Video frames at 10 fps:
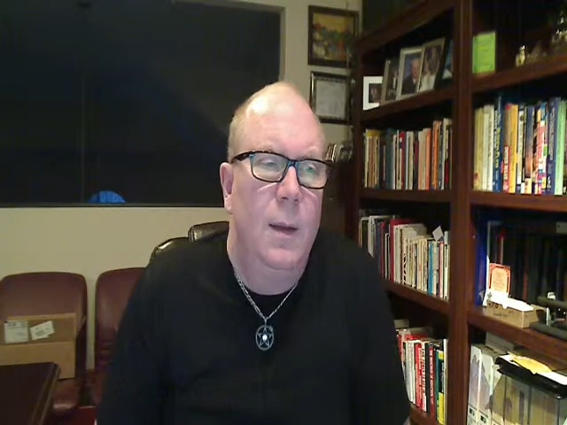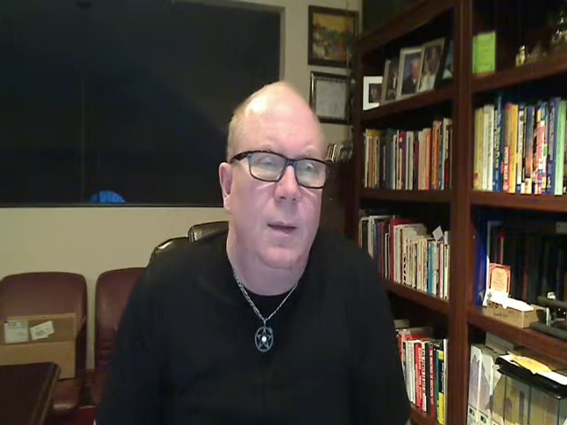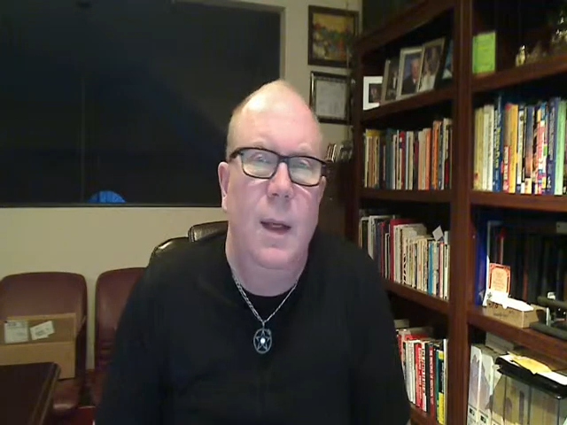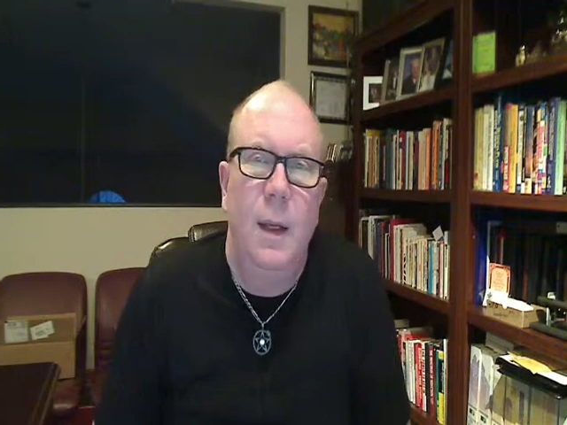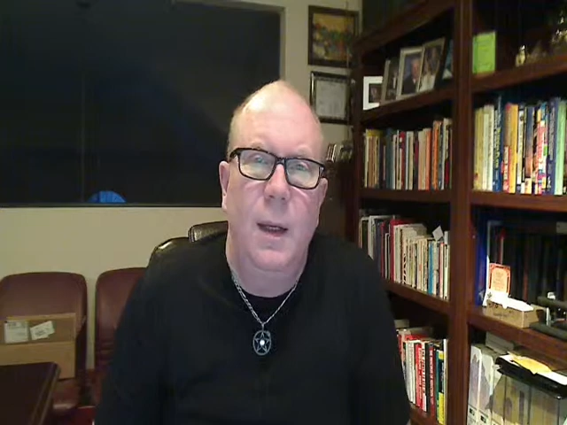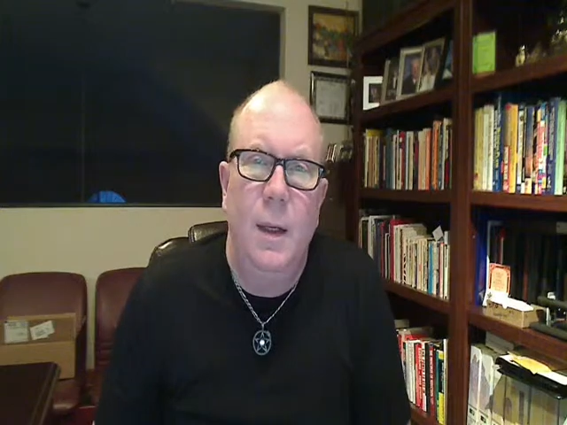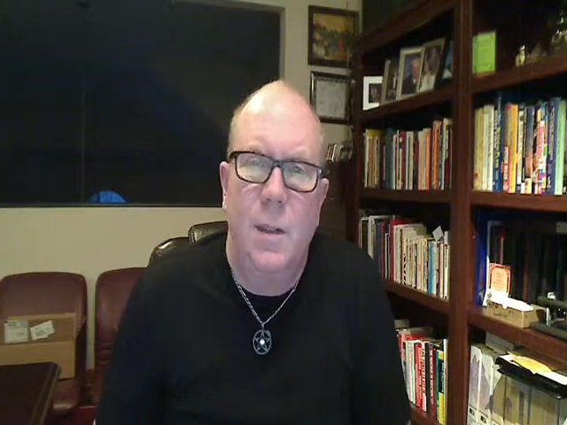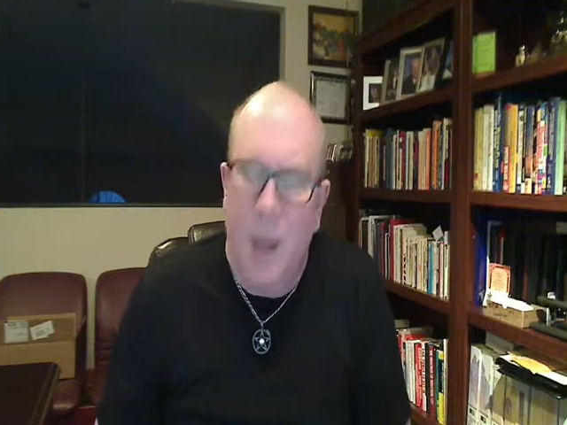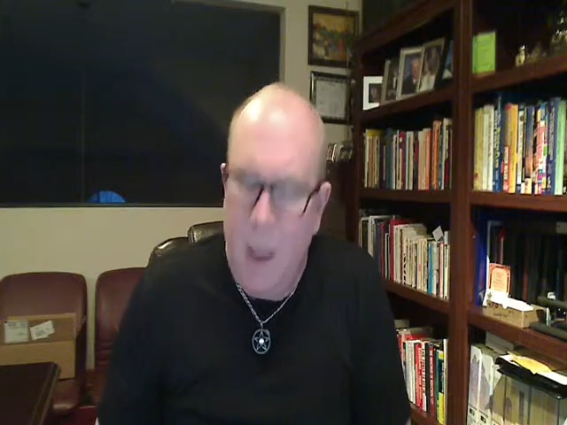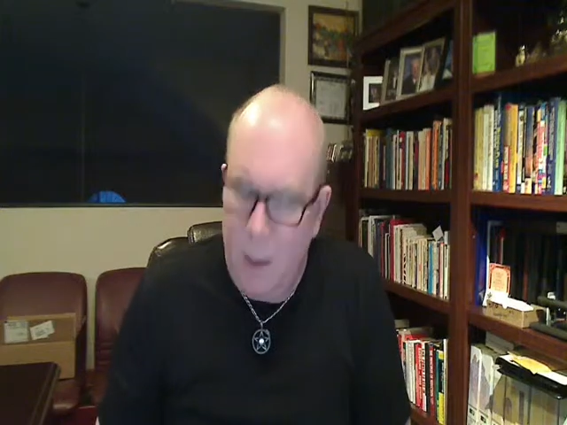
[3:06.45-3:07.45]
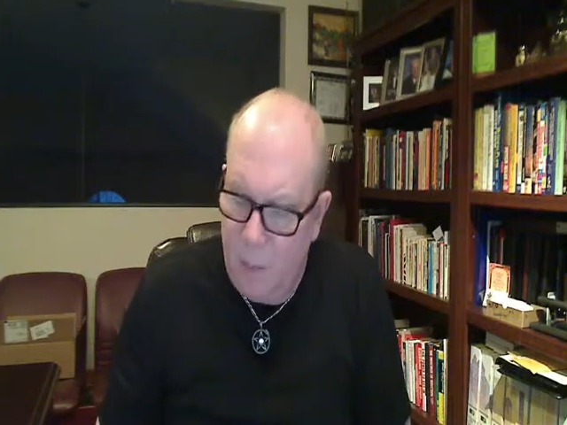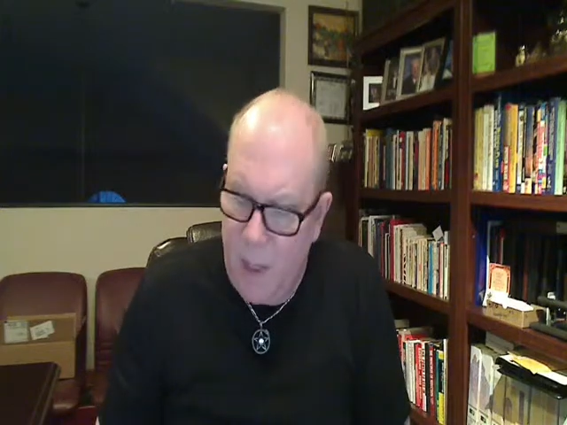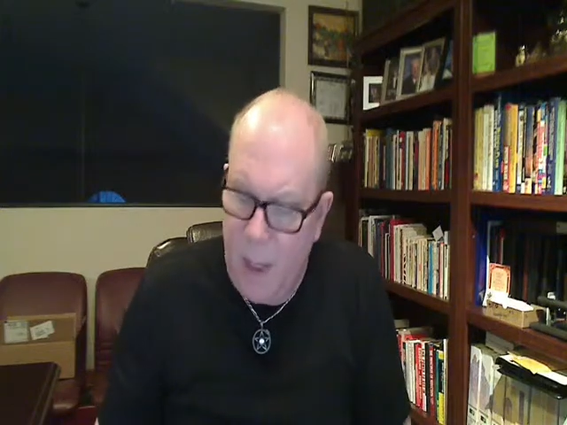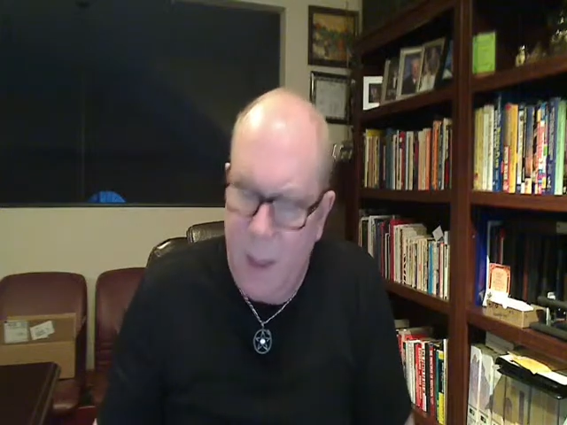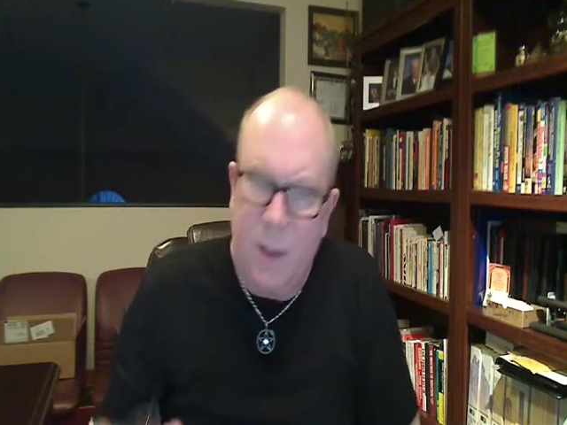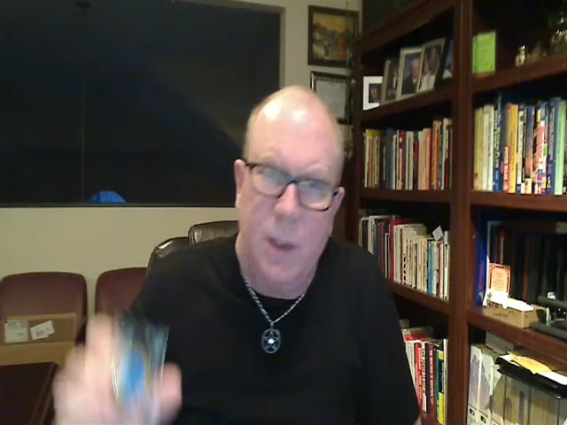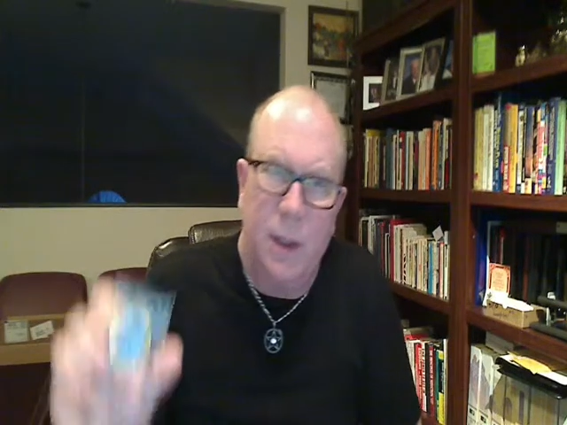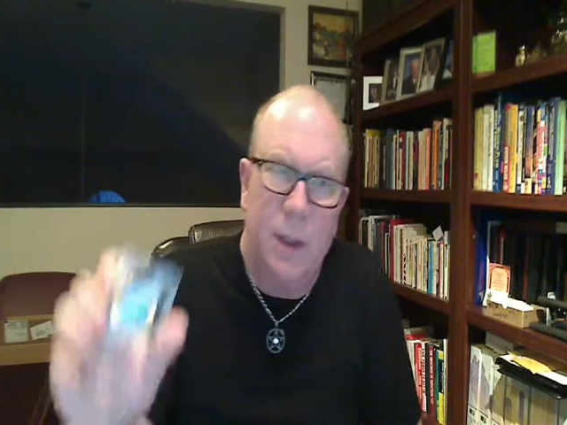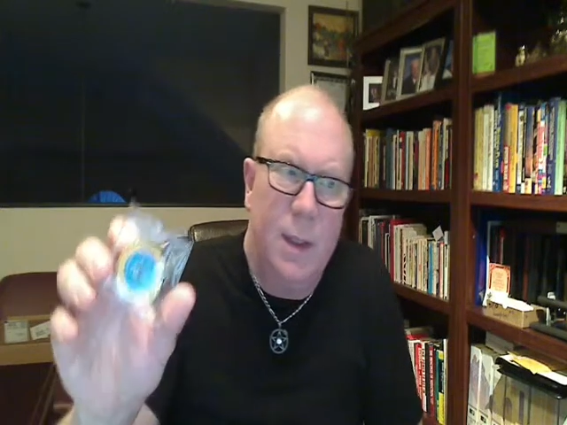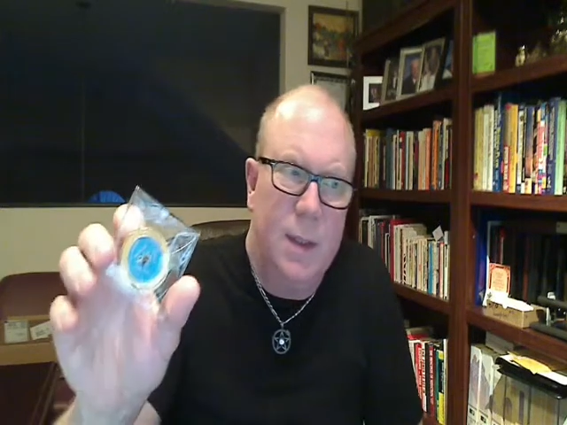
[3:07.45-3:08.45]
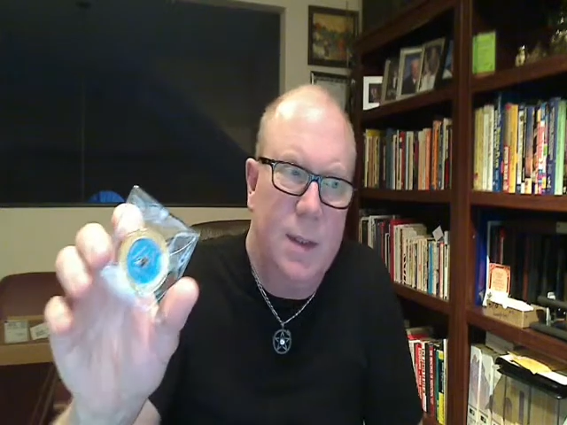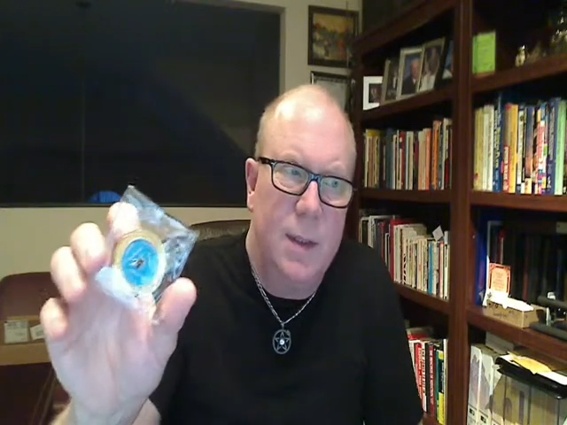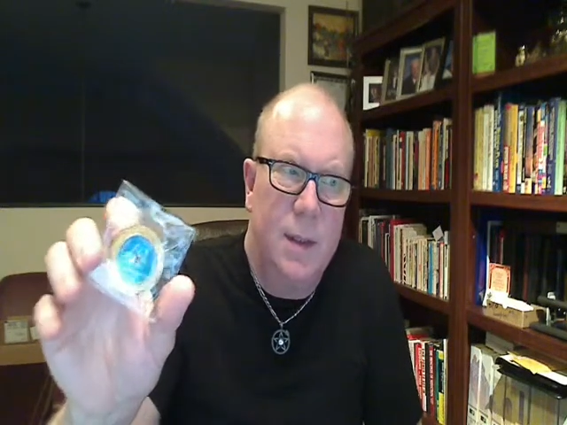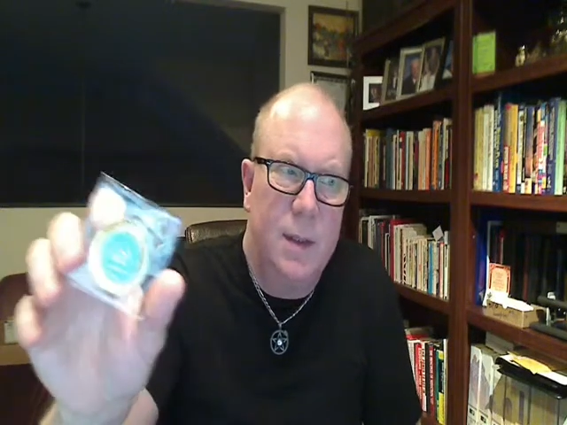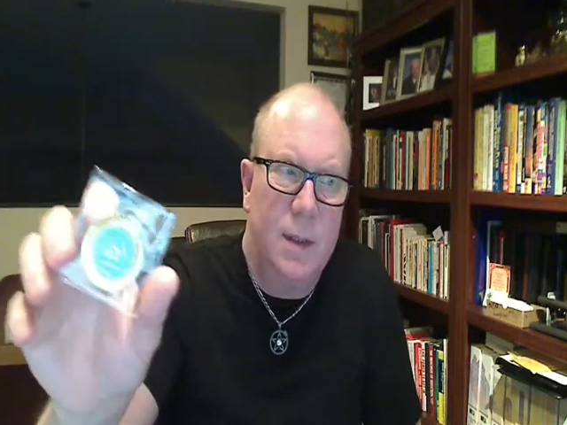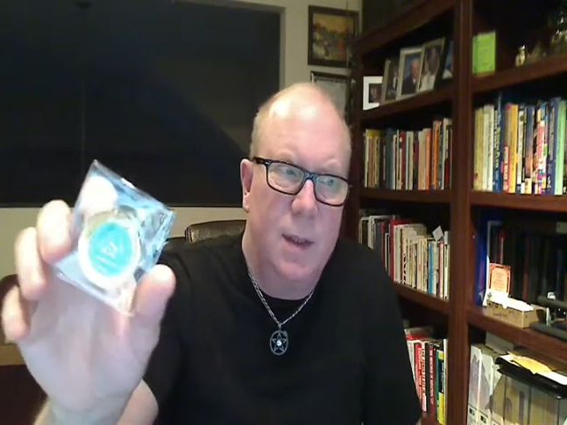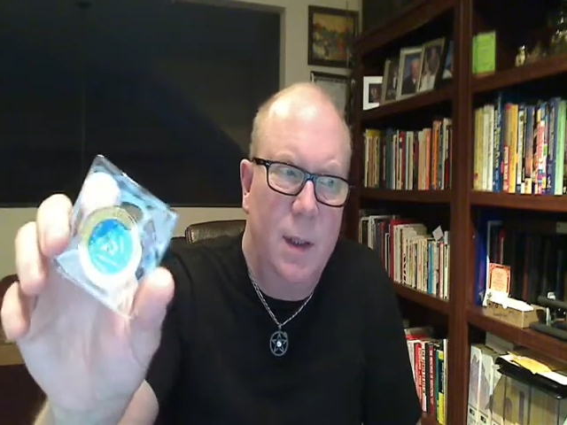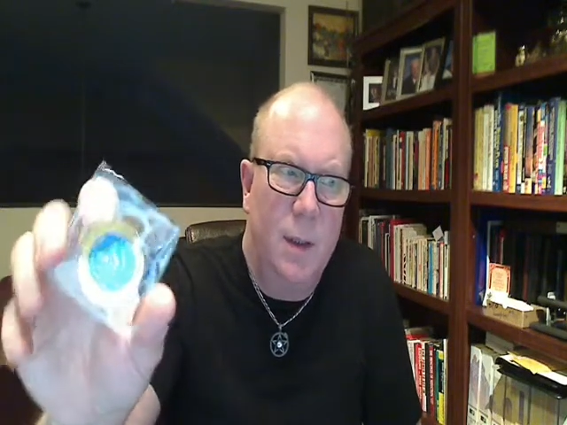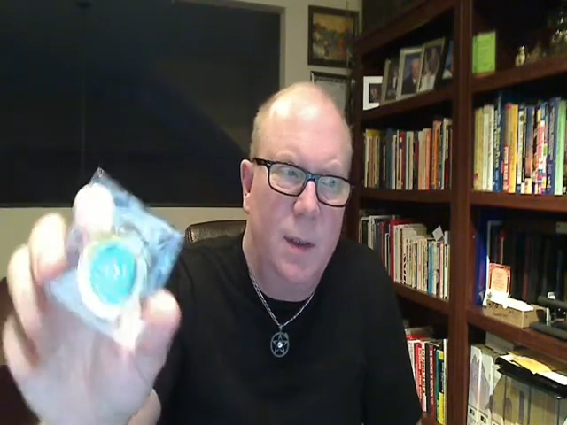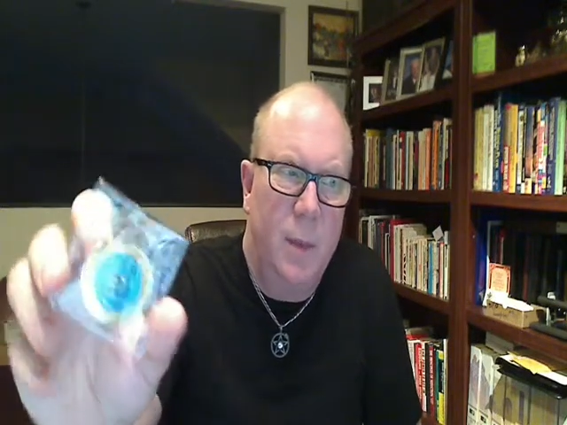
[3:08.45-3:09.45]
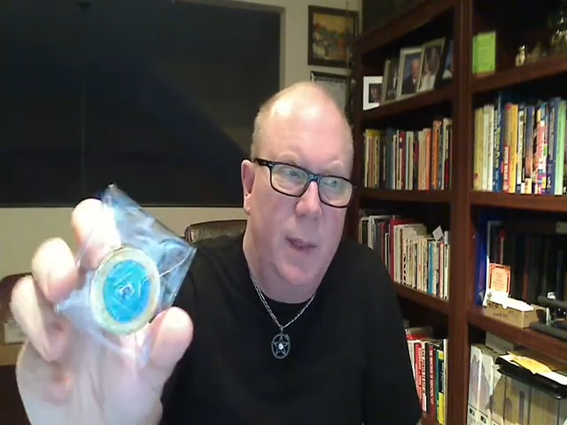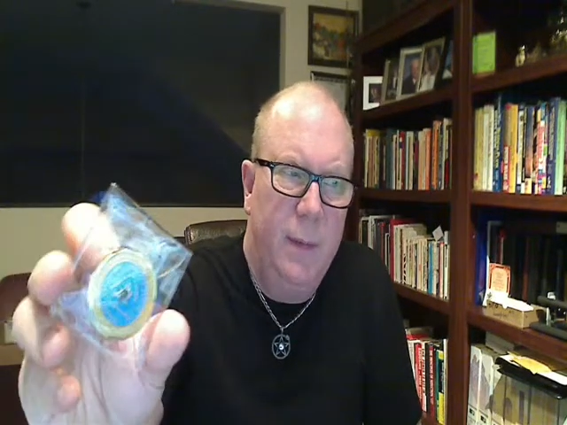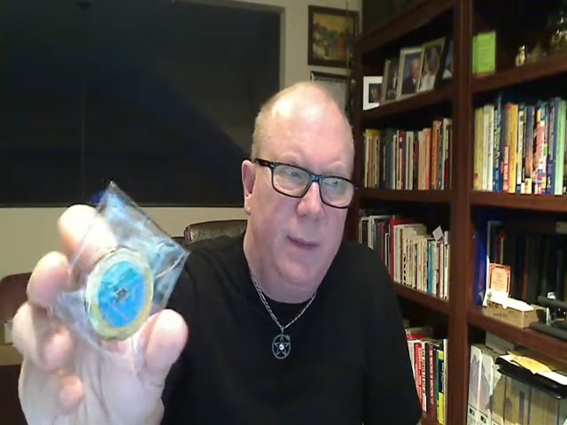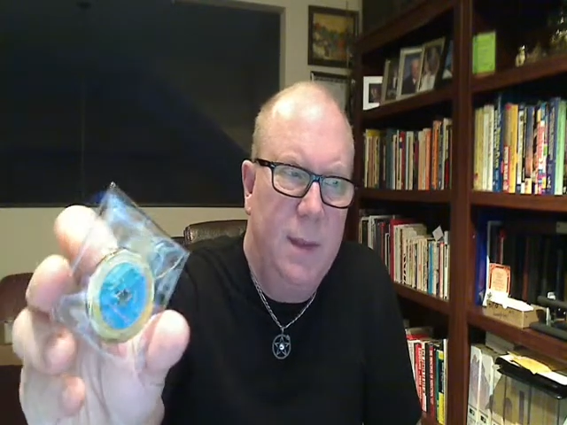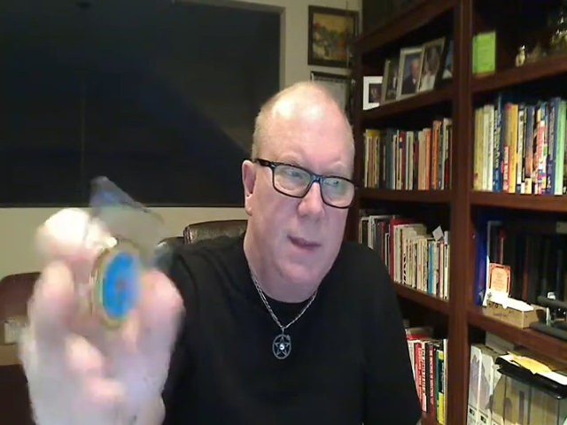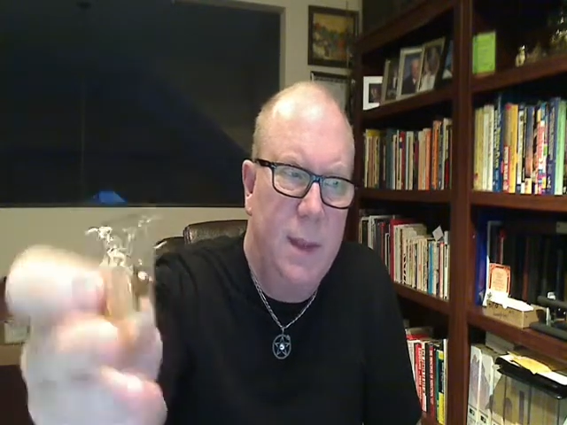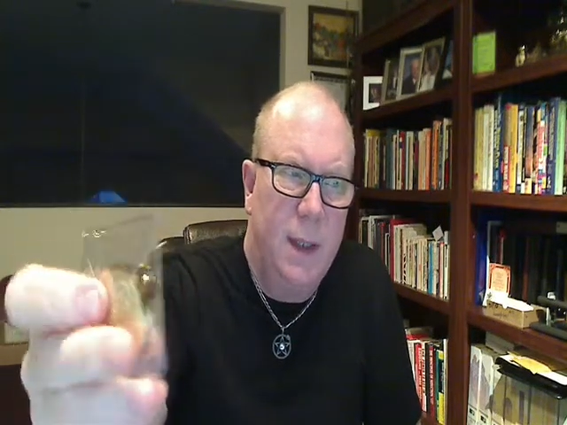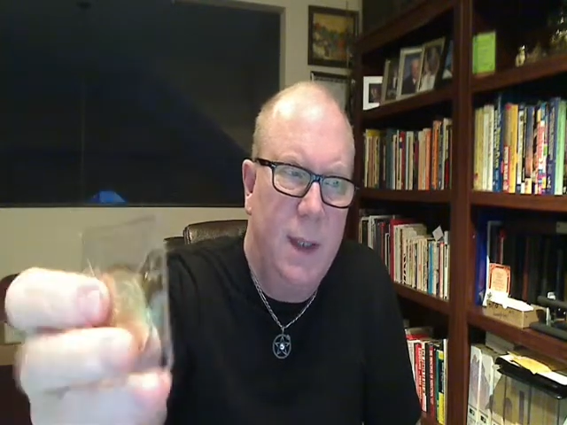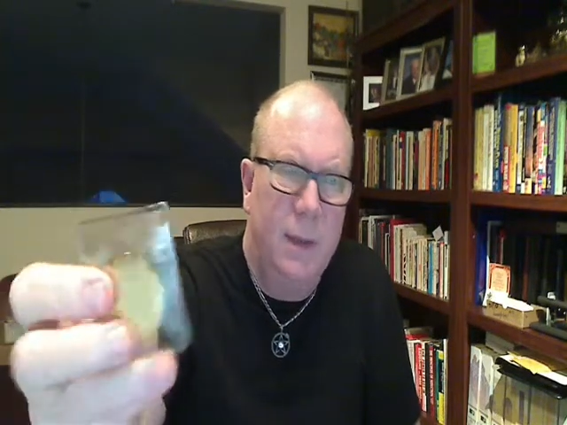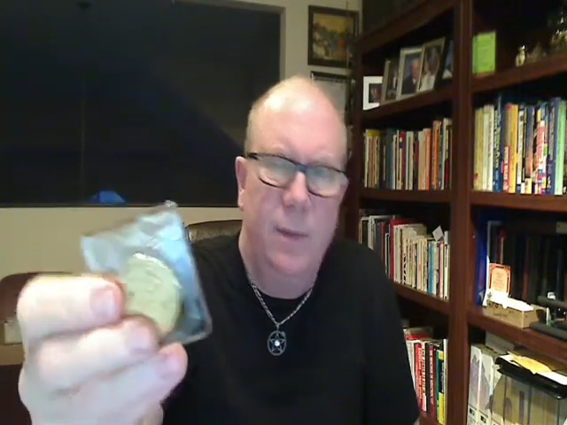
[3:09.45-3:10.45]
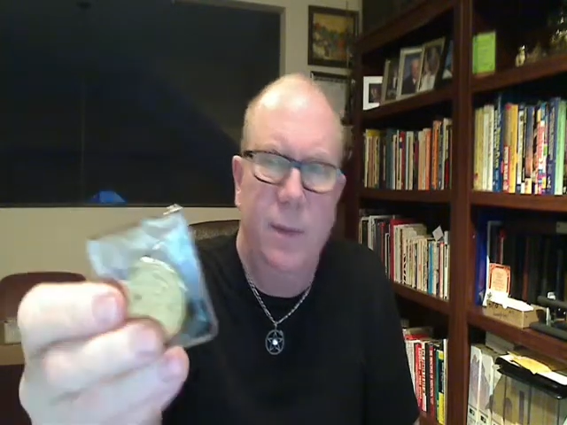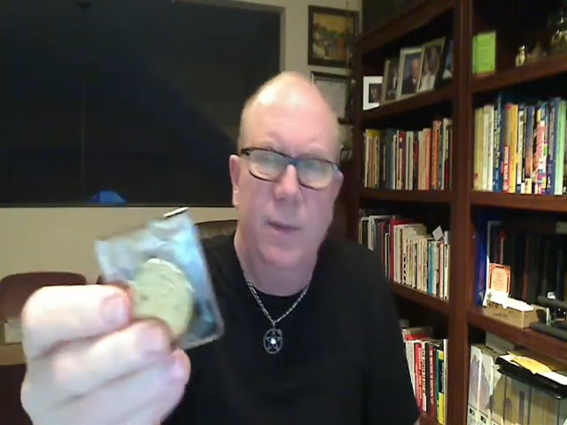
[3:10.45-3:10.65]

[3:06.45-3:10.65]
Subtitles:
The standard packaging is this little PVC